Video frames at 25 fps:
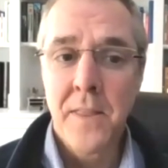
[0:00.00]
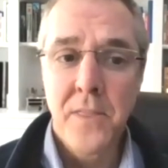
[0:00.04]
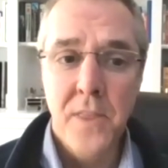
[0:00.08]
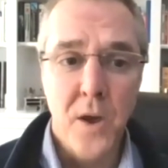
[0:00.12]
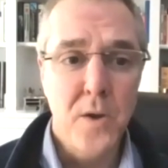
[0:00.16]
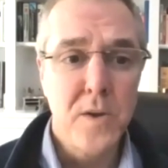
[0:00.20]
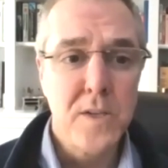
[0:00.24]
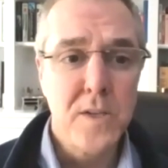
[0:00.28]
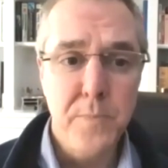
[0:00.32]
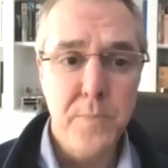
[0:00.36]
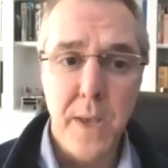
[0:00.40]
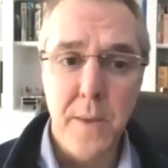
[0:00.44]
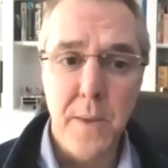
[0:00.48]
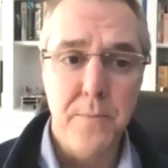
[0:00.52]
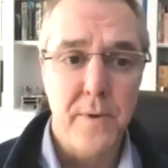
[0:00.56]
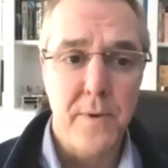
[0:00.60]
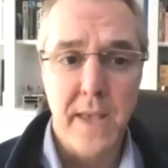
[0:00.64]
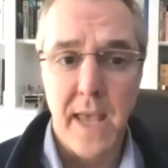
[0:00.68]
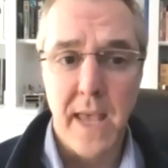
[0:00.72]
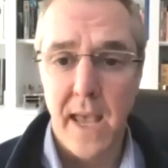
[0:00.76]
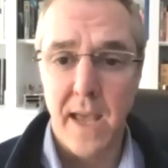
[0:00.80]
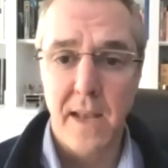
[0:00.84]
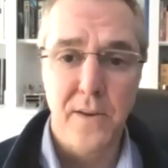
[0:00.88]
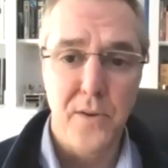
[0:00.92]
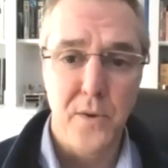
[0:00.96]
Those
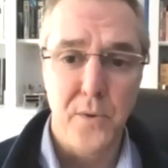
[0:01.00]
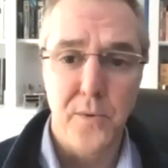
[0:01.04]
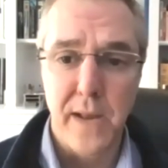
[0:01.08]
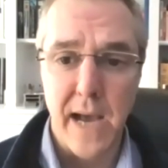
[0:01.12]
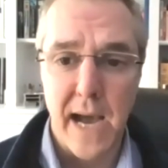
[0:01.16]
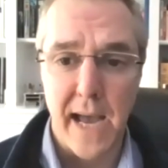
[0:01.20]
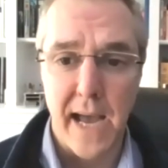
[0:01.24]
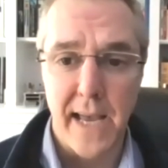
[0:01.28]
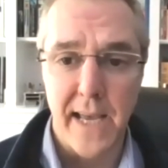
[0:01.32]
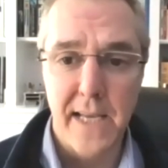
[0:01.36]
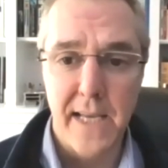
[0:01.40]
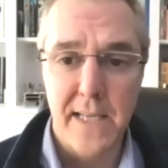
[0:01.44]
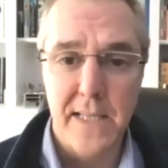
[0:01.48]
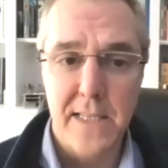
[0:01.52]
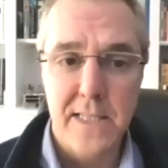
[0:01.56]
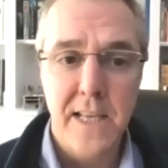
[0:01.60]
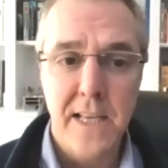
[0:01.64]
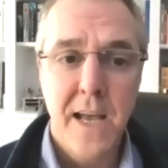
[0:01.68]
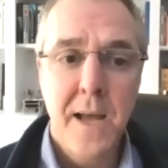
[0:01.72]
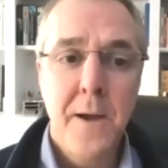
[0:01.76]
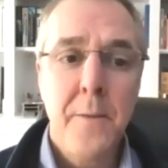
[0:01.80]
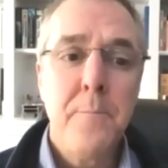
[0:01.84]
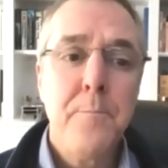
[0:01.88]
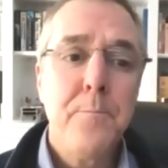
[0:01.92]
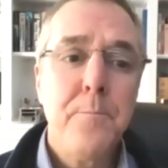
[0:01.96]
people can't do
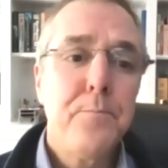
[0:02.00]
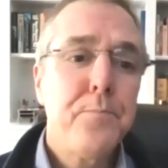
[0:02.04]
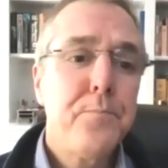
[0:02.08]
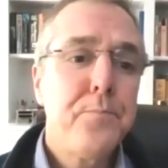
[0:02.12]
diets.